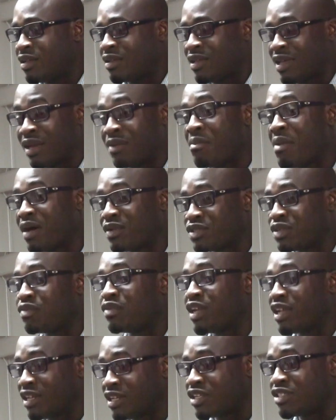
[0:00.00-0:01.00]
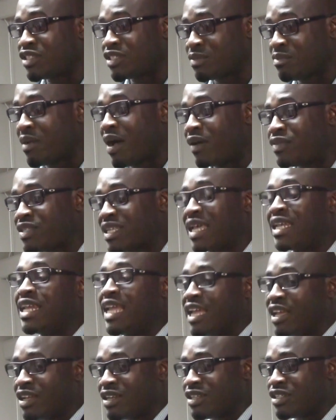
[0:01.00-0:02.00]
They are the maths of English, maths and
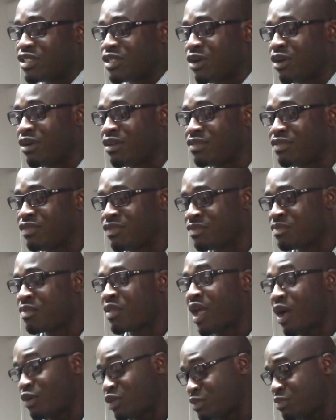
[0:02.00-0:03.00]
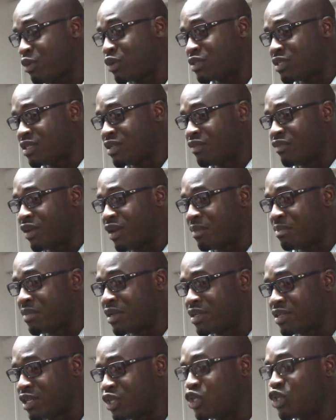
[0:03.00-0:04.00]
English of our sporting
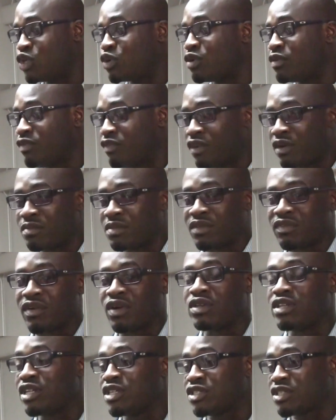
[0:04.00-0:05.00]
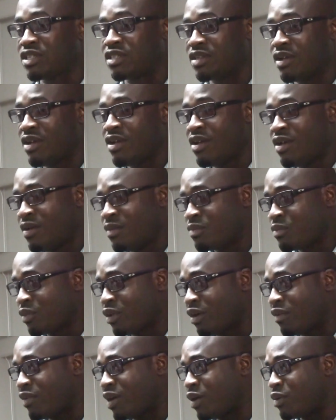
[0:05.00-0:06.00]
development. They should form the foundation
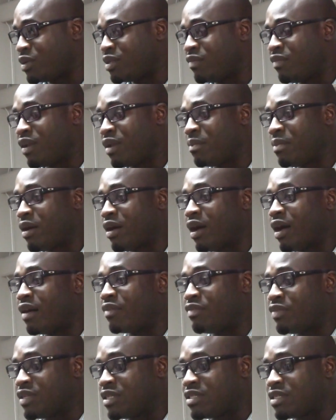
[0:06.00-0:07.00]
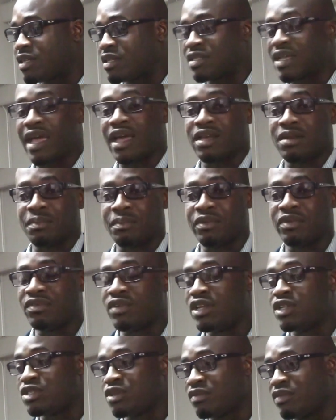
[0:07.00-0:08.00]
of how we develop our athletes, because I had the
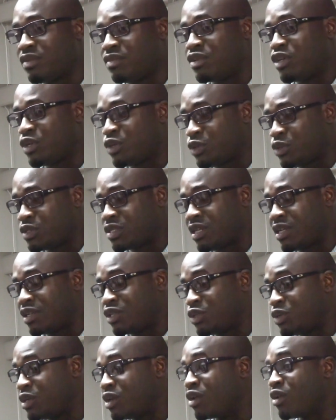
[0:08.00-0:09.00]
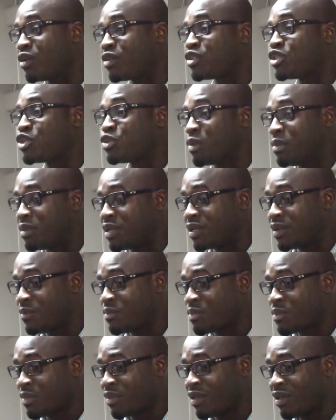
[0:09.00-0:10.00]
privilege of living in Rosalie and doing a lot of swimming
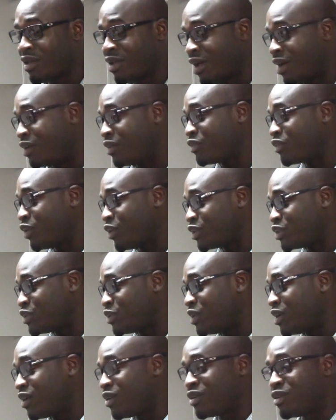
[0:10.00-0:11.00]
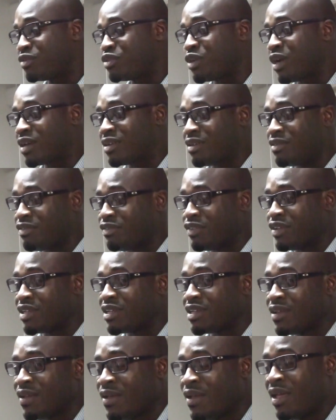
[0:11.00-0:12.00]
and, of course, doing a lot of track and
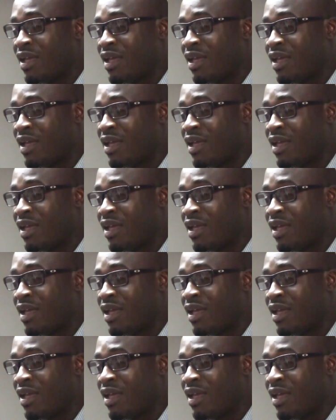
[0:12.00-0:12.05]
field.